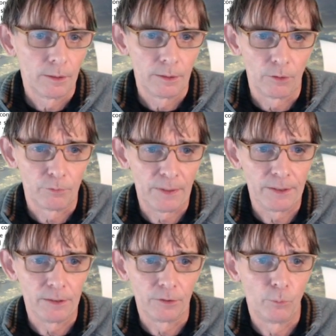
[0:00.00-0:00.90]
Now
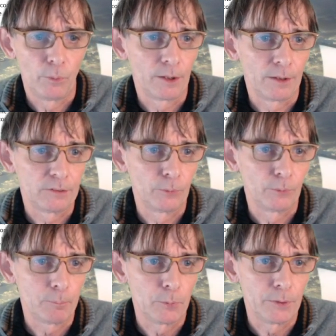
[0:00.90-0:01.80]
the 1 is
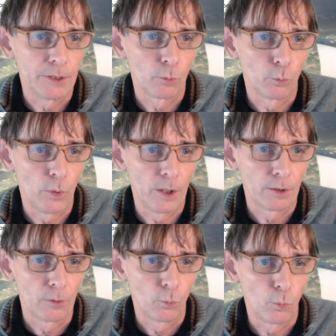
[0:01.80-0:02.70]
when I put here
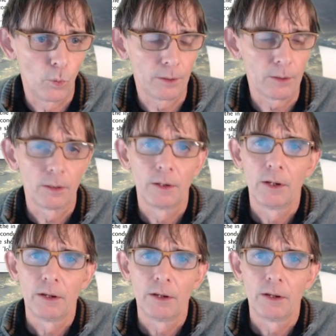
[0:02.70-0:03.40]
1, 1.